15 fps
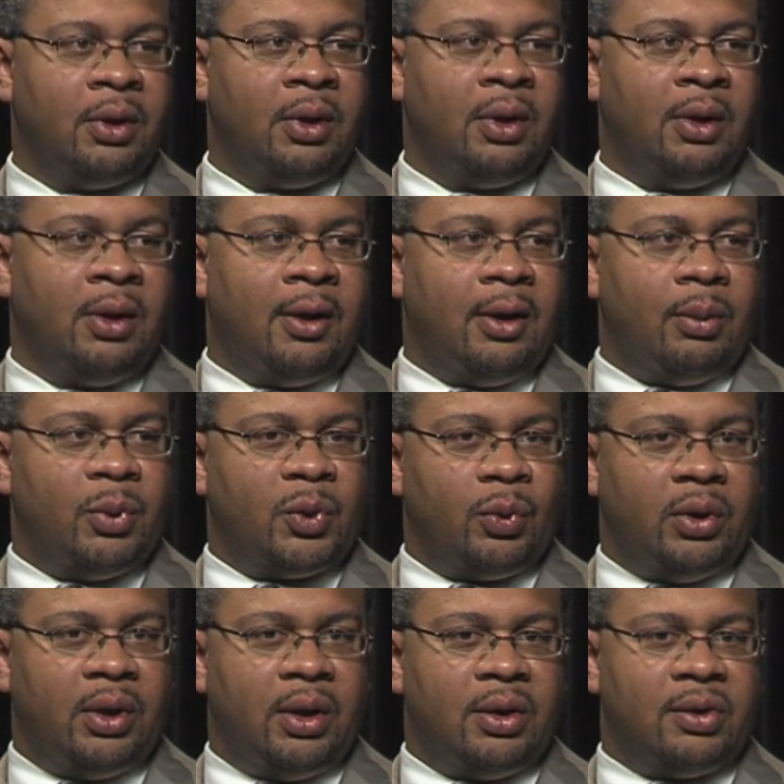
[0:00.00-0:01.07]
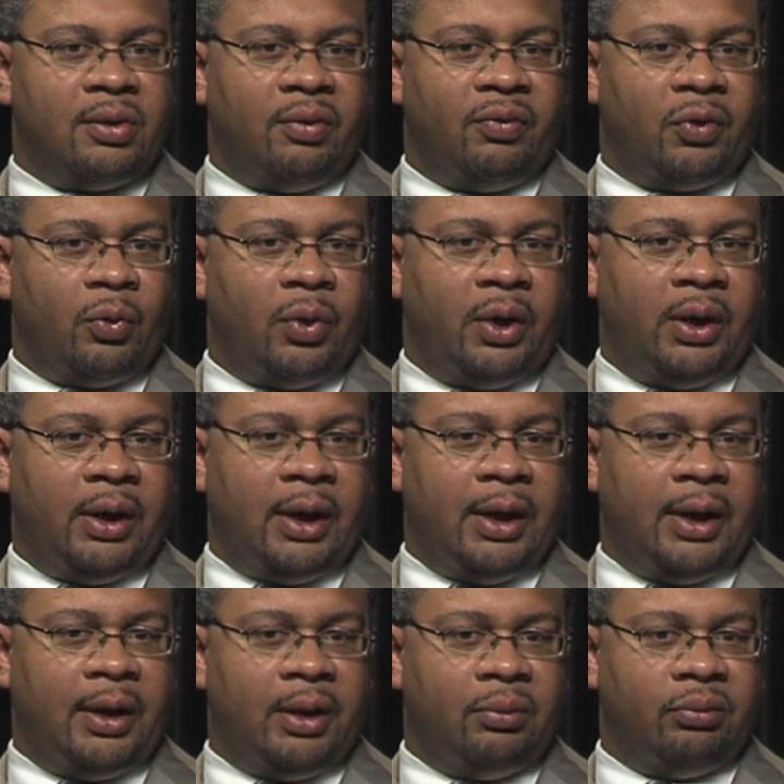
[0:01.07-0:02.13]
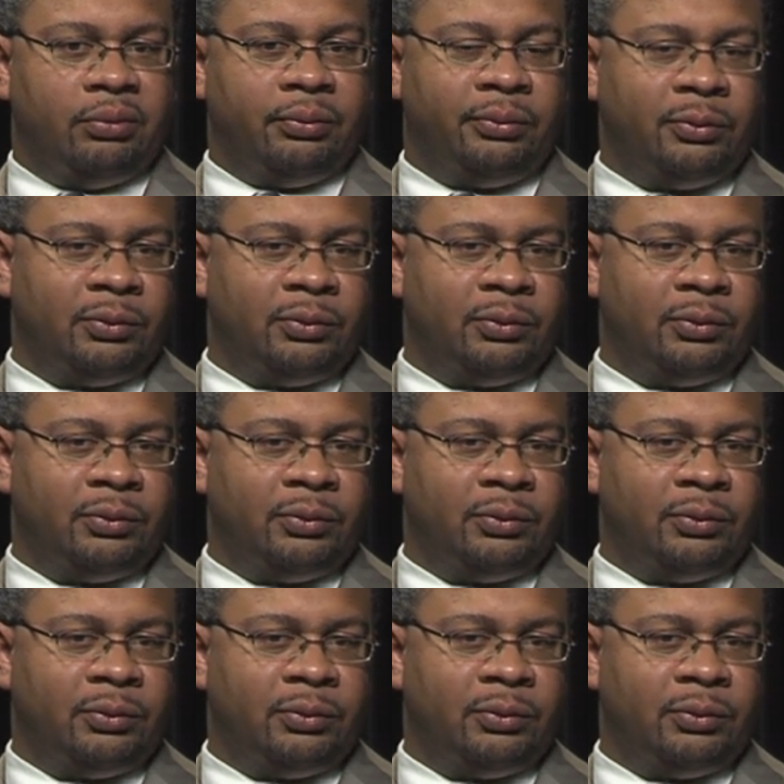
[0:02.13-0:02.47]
Okay. And between the ages of 29 and